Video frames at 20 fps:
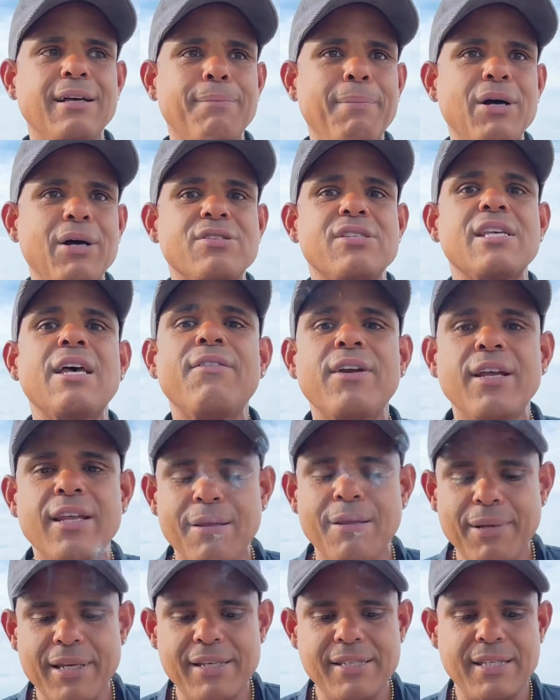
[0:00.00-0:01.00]
about 70 of
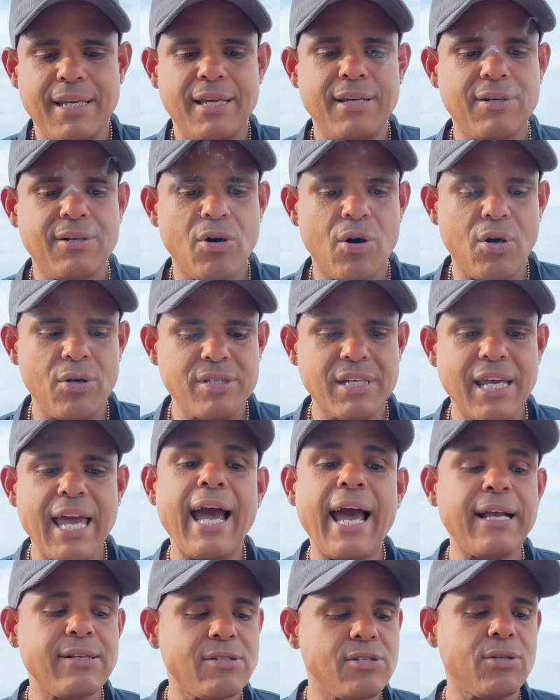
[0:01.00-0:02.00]
them, they say, cause
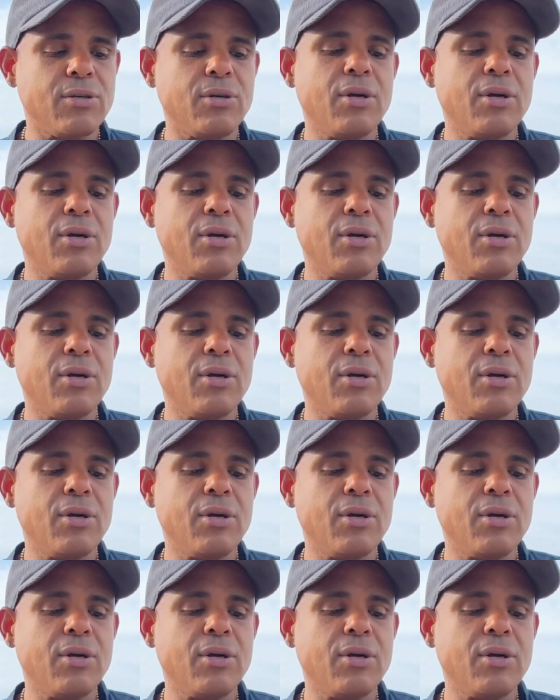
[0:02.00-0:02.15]
cancer.